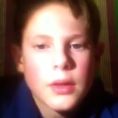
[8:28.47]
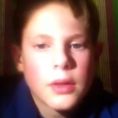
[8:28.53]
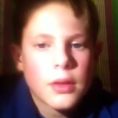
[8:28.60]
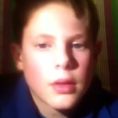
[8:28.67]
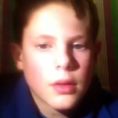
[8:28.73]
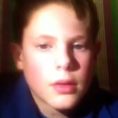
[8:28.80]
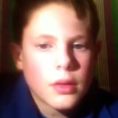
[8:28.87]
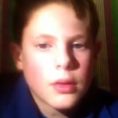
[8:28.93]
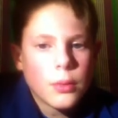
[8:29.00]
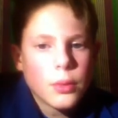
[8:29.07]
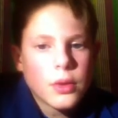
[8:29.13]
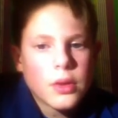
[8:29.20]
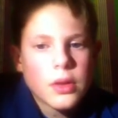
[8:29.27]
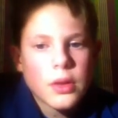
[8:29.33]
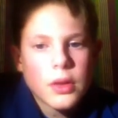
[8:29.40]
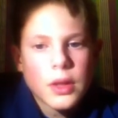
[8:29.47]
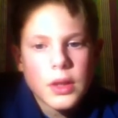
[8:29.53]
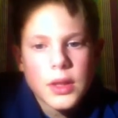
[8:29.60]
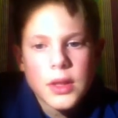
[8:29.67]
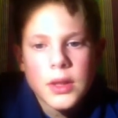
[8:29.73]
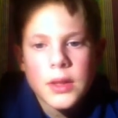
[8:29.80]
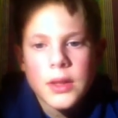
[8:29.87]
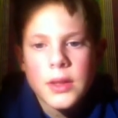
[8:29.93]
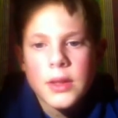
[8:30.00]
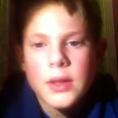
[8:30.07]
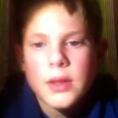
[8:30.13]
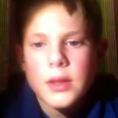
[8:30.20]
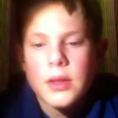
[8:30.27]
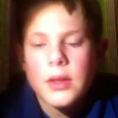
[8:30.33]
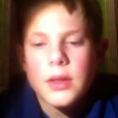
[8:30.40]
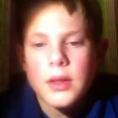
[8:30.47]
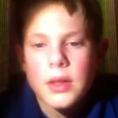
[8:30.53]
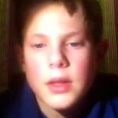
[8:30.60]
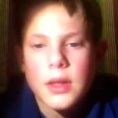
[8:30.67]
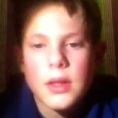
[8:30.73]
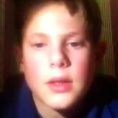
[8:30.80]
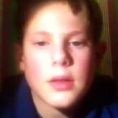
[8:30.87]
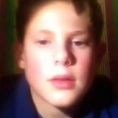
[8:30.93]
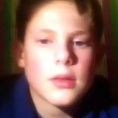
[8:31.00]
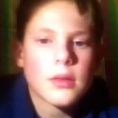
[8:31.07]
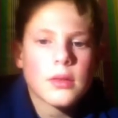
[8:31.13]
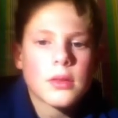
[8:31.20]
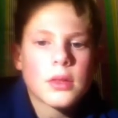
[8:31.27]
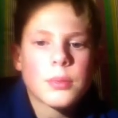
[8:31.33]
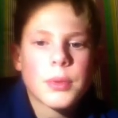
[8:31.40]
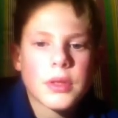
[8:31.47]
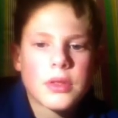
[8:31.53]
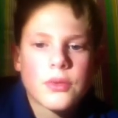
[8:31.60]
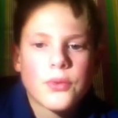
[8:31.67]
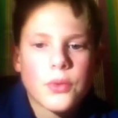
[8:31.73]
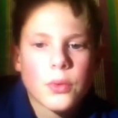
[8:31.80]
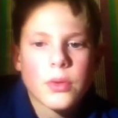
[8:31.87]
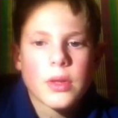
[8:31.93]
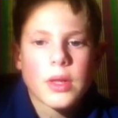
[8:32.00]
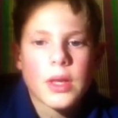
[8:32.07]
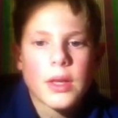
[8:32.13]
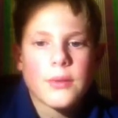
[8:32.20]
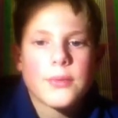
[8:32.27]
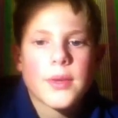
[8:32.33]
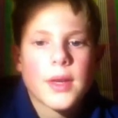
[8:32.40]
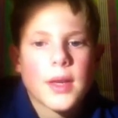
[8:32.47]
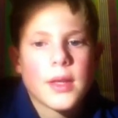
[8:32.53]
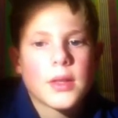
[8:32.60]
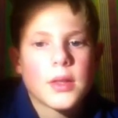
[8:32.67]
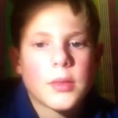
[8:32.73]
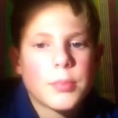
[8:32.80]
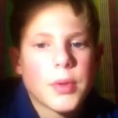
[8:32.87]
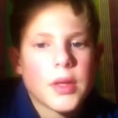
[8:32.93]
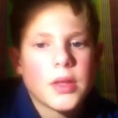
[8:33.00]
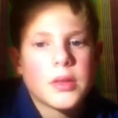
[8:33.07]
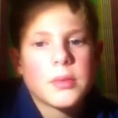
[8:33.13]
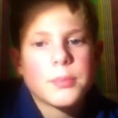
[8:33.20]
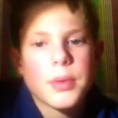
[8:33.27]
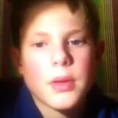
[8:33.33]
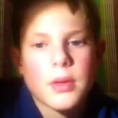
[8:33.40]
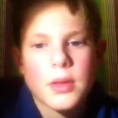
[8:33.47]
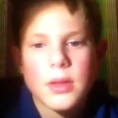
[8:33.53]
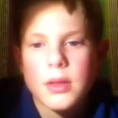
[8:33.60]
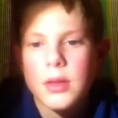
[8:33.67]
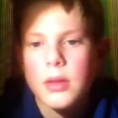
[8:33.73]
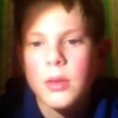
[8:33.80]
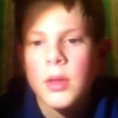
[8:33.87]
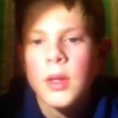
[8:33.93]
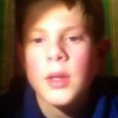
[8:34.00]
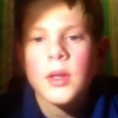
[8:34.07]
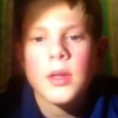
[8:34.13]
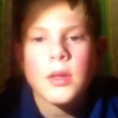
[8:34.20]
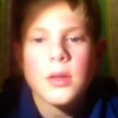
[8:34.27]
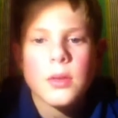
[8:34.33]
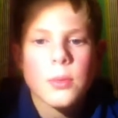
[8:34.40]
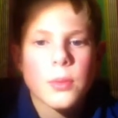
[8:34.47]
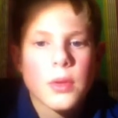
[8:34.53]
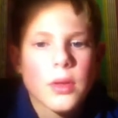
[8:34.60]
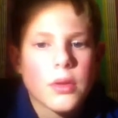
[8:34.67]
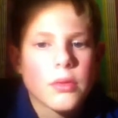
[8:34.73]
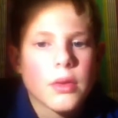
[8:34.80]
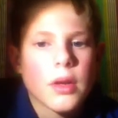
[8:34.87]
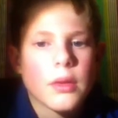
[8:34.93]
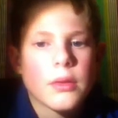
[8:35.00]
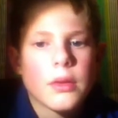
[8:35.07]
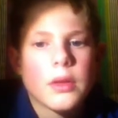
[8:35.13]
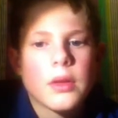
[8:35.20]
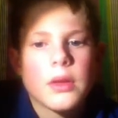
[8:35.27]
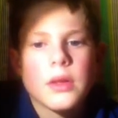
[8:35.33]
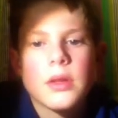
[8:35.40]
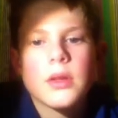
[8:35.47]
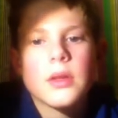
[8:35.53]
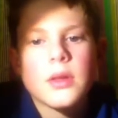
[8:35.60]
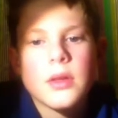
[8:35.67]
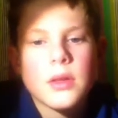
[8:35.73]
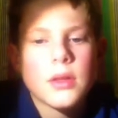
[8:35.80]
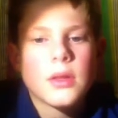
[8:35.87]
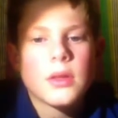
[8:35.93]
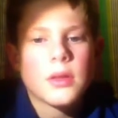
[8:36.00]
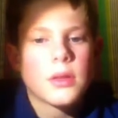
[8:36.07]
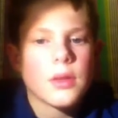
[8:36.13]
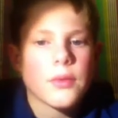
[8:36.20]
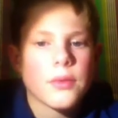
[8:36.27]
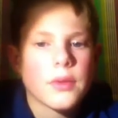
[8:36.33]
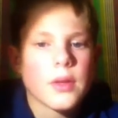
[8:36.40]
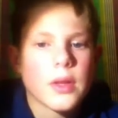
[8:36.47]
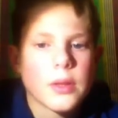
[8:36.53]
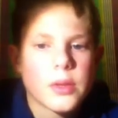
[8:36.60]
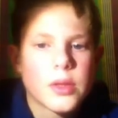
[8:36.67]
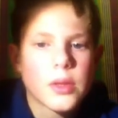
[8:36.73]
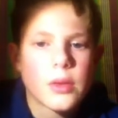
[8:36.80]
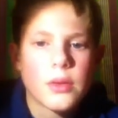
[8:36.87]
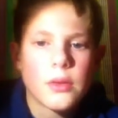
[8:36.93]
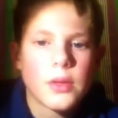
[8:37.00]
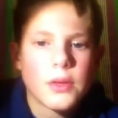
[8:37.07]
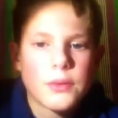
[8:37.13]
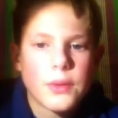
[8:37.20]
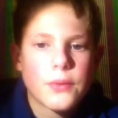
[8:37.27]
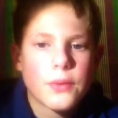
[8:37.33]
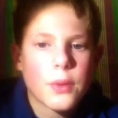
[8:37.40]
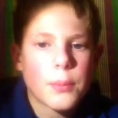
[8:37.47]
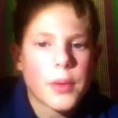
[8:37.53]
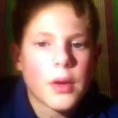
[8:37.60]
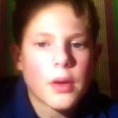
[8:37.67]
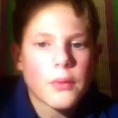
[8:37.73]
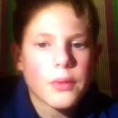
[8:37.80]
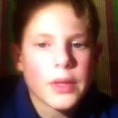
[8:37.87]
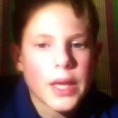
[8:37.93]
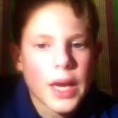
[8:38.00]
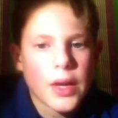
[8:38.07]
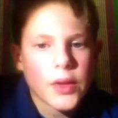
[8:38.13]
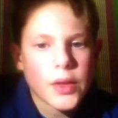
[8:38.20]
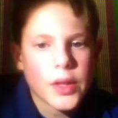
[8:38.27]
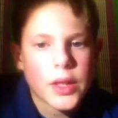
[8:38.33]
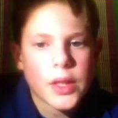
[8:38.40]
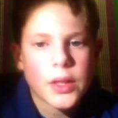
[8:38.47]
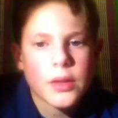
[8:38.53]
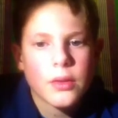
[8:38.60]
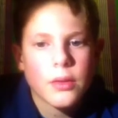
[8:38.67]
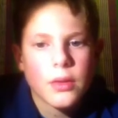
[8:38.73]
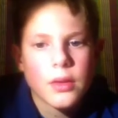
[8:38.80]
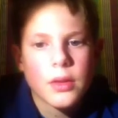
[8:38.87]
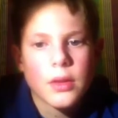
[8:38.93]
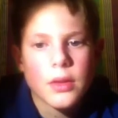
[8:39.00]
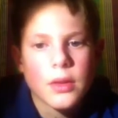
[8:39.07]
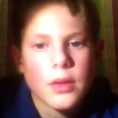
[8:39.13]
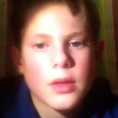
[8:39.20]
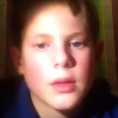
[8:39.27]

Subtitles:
to do wood turning. You're going to need space for the lathe and space behind you to work around, stuff like that. So if you've got part of a garage, you want to